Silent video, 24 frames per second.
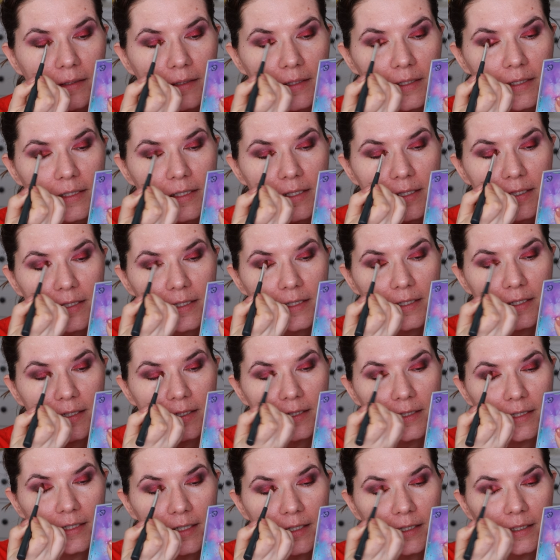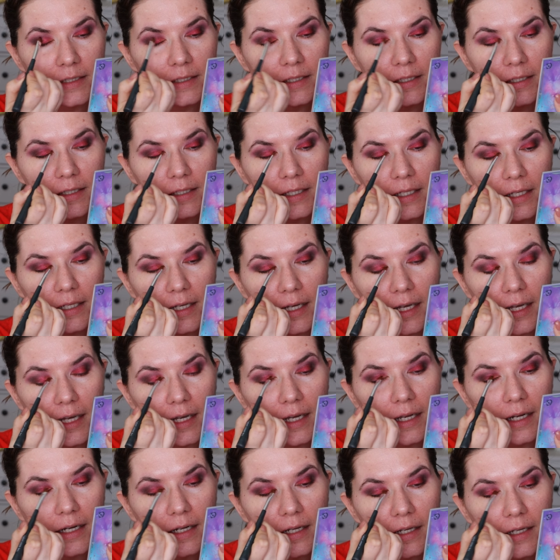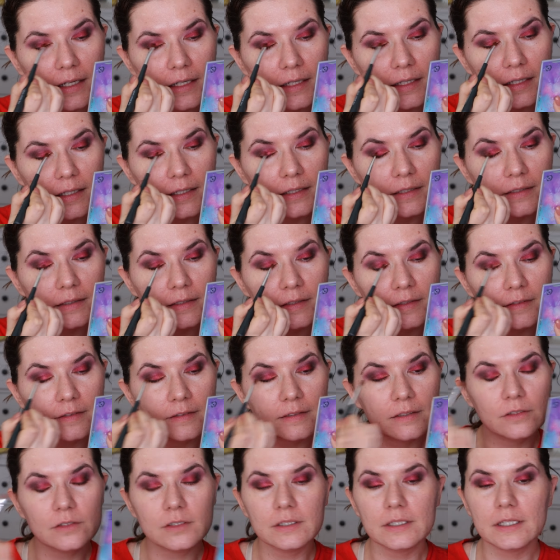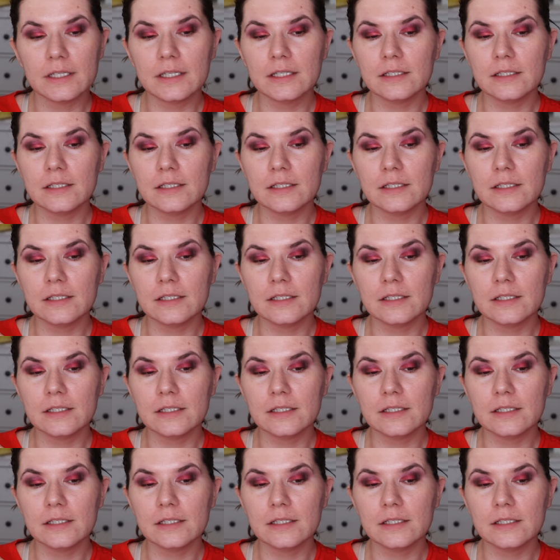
This is turning this look